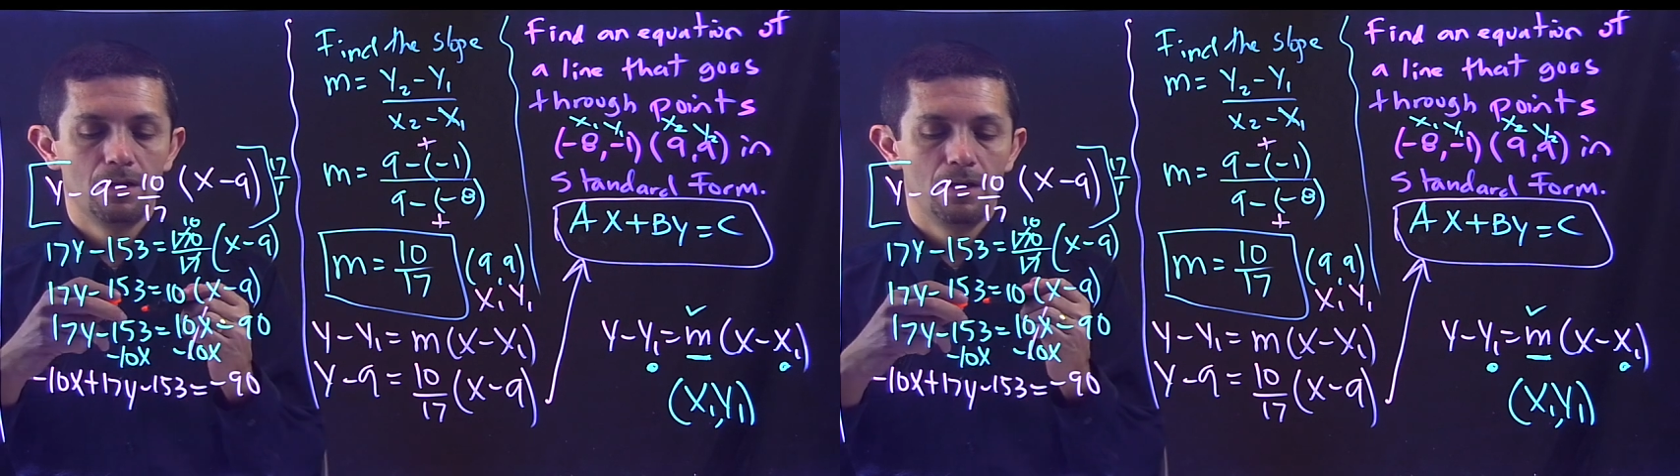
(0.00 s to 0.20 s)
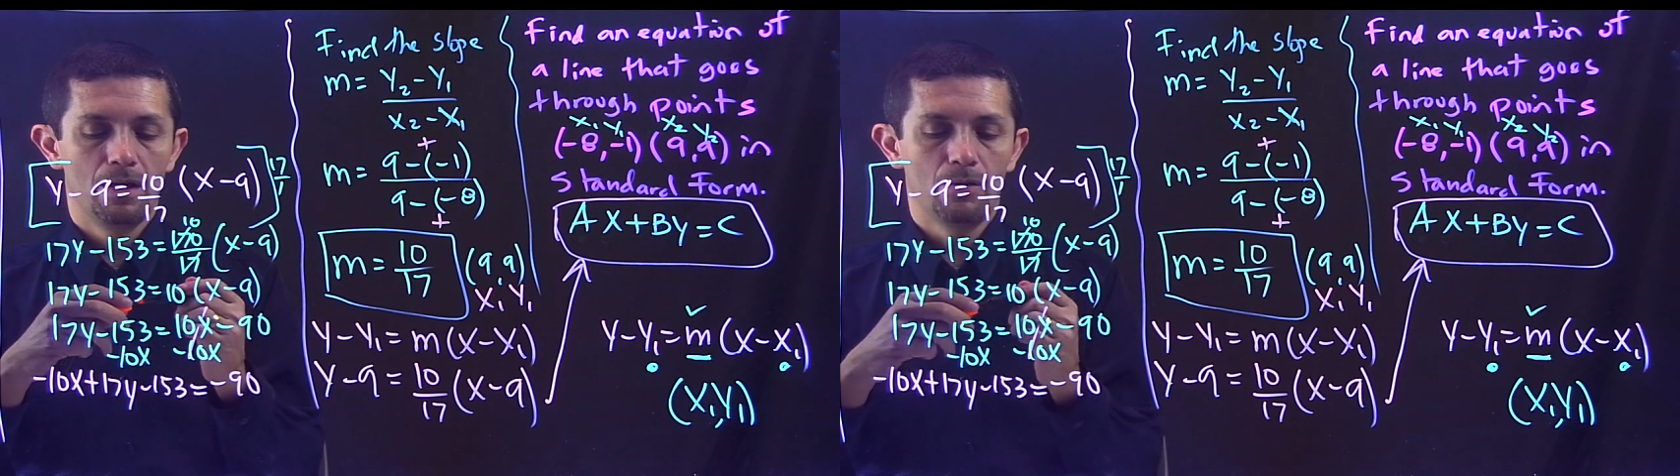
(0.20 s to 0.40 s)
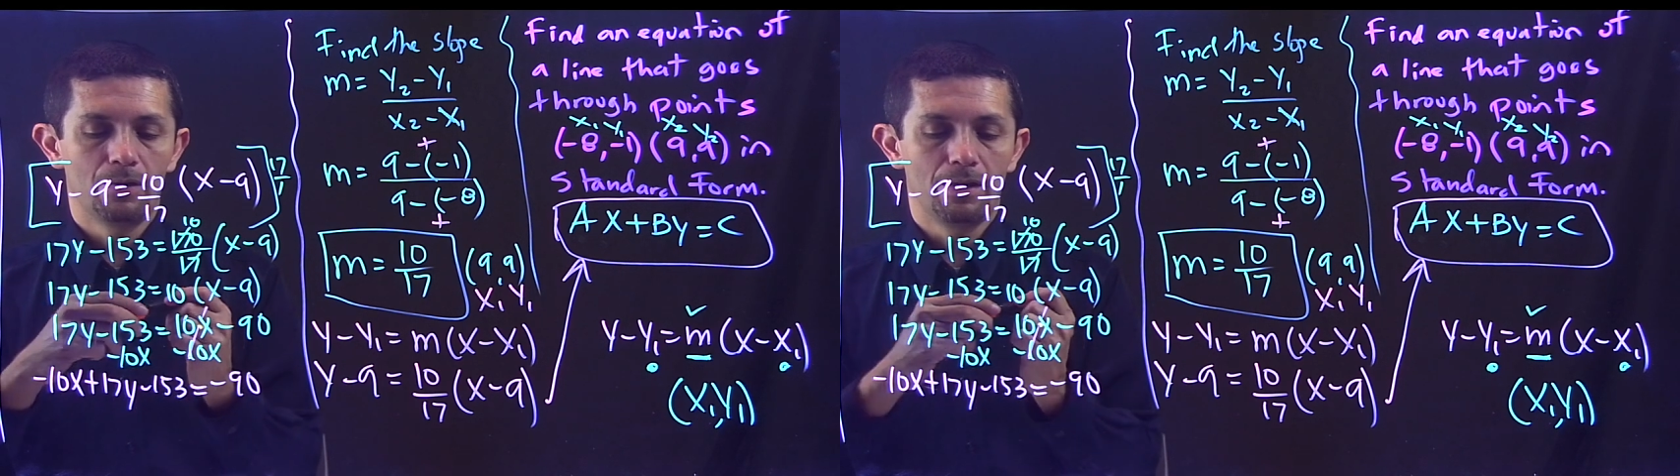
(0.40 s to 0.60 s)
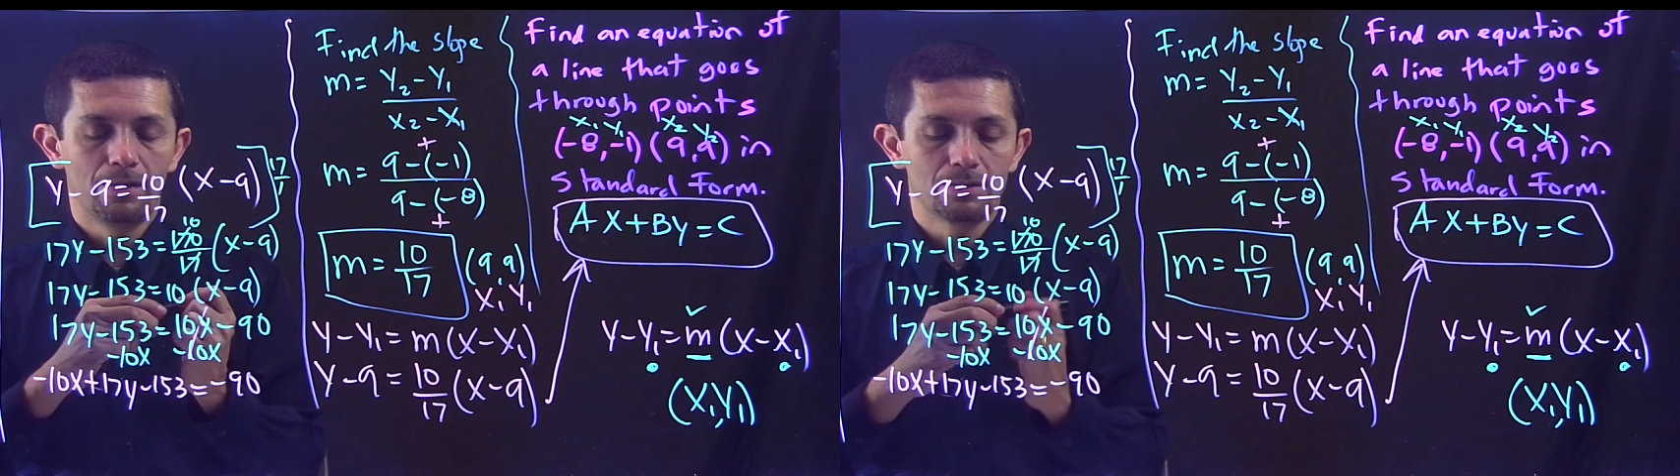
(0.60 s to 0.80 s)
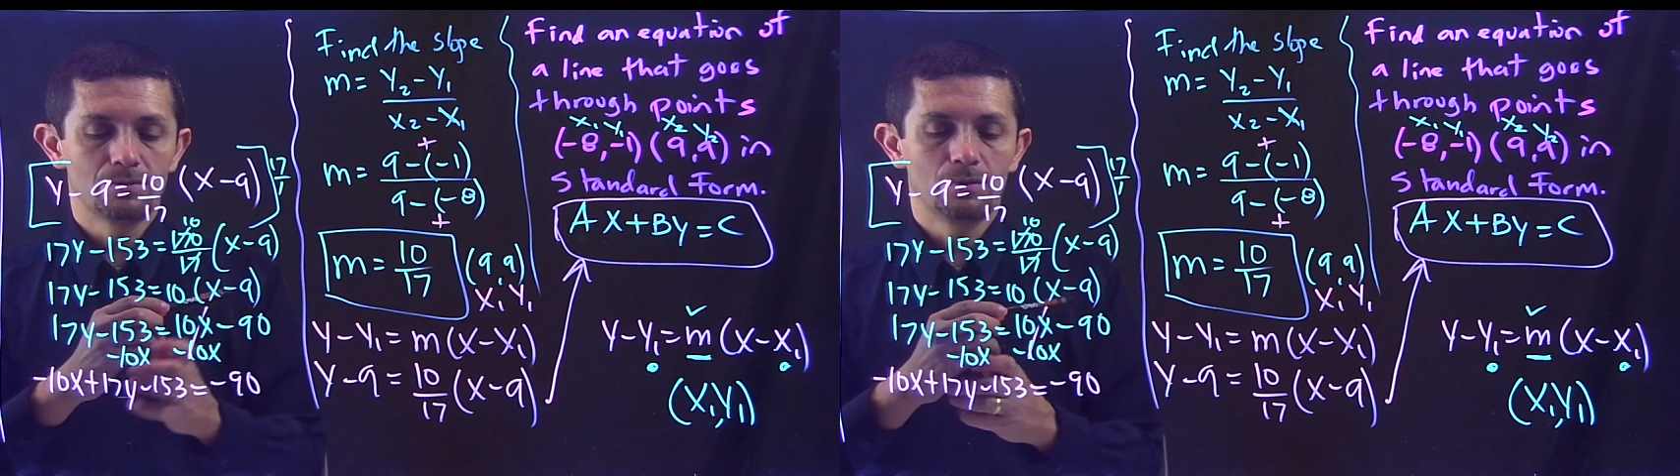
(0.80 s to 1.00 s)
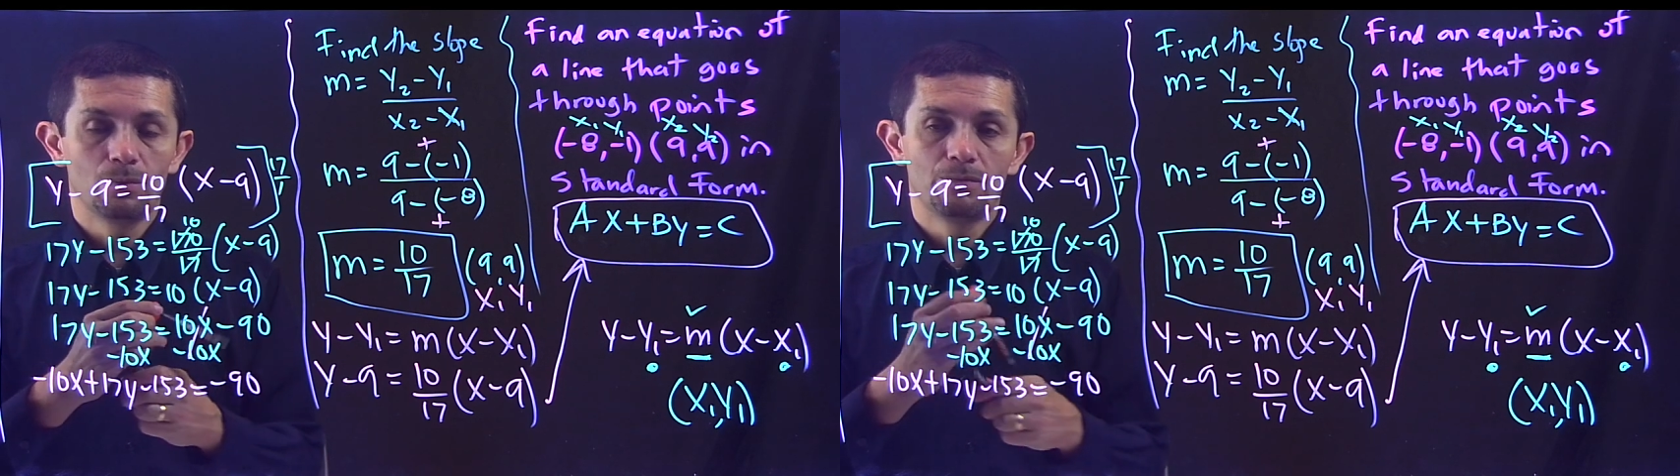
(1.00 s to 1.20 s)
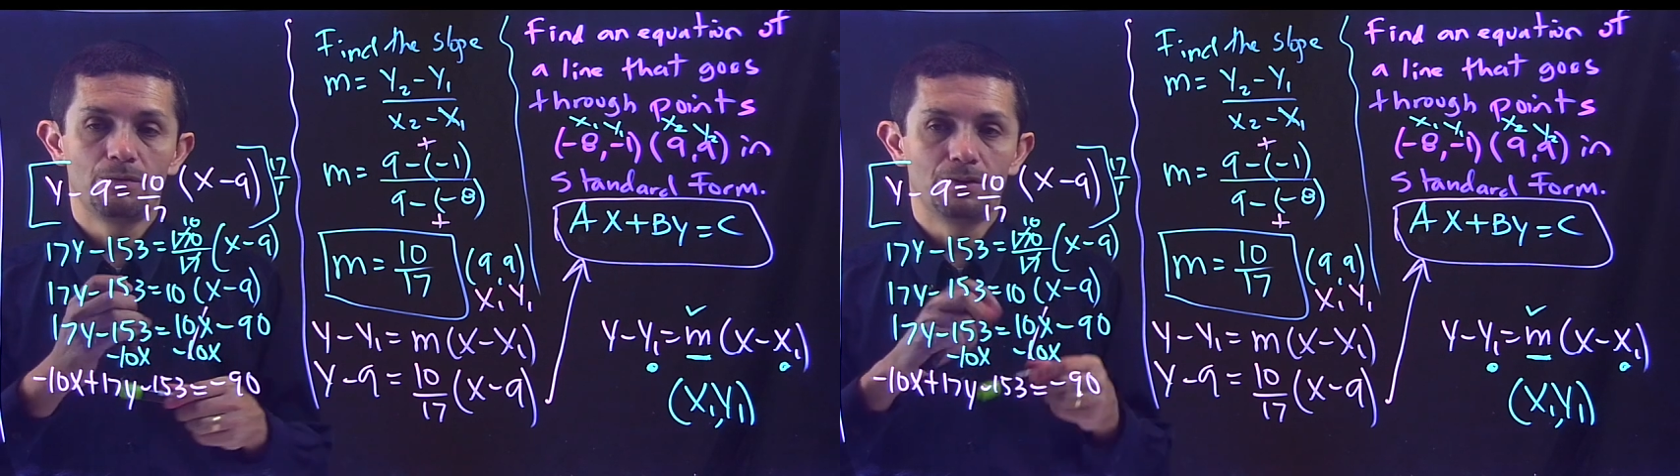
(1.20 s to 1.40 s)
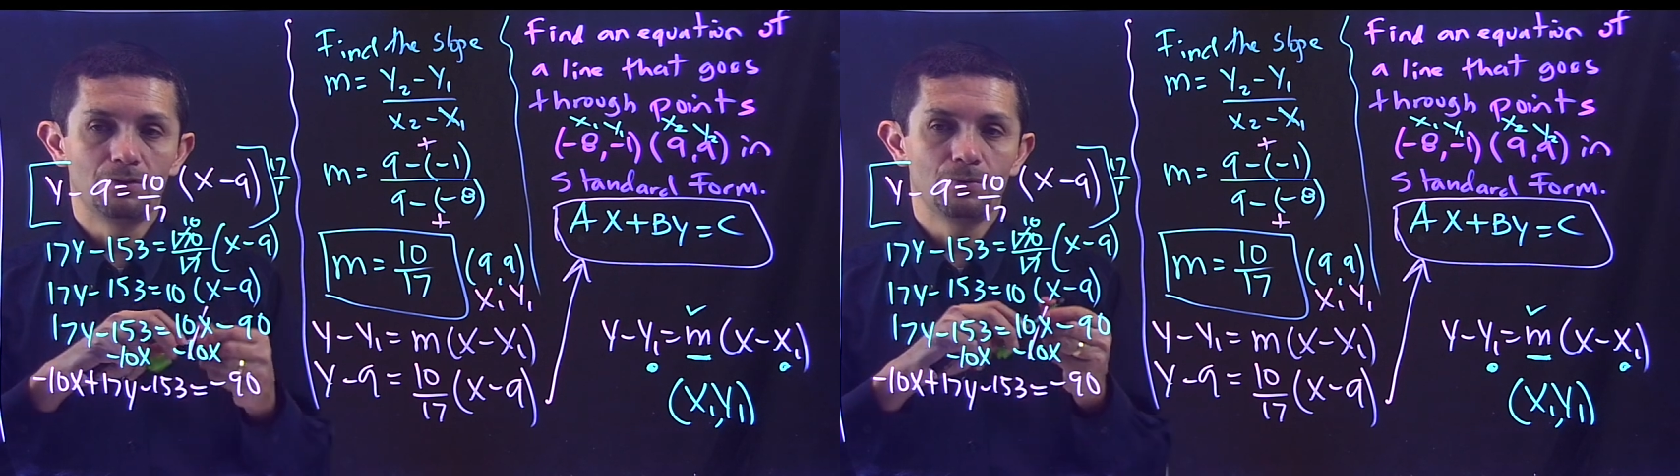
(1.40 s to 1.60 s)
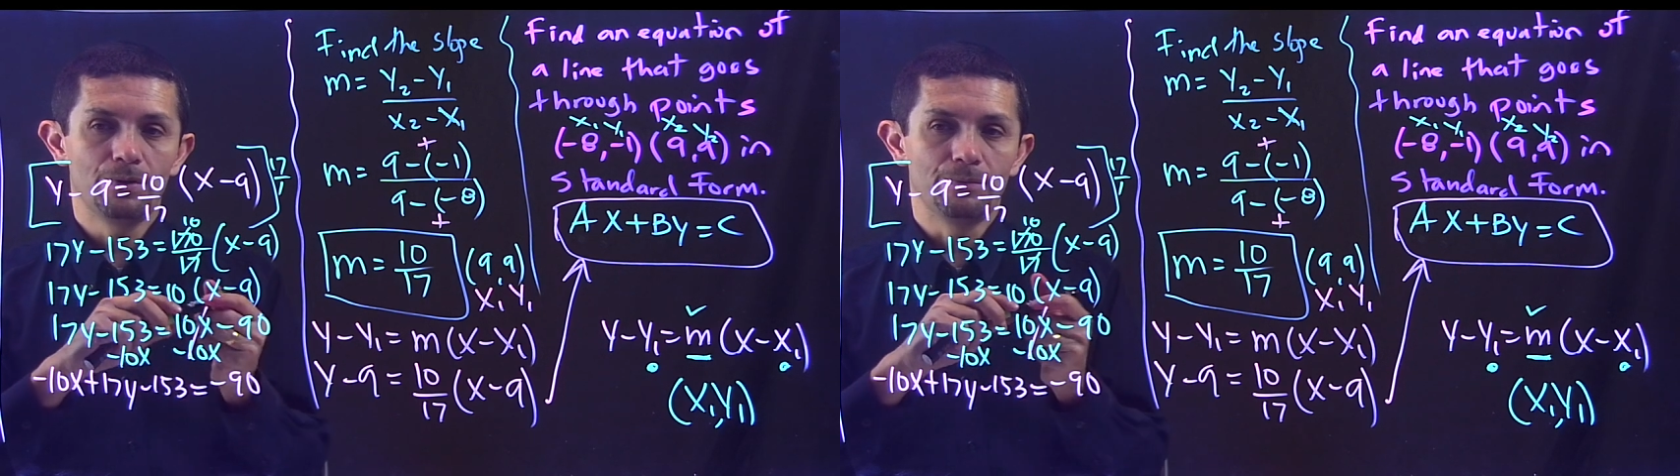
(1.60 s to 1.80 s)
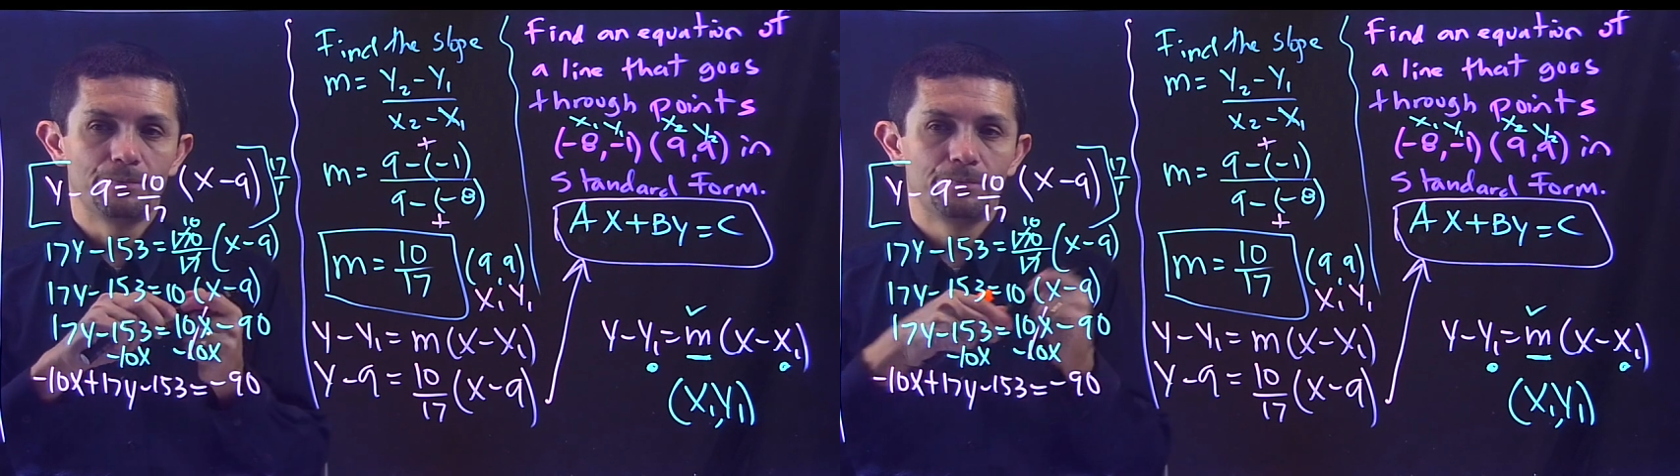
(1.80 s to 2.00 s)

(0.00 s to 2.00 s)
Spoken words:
How can I cancel the 153?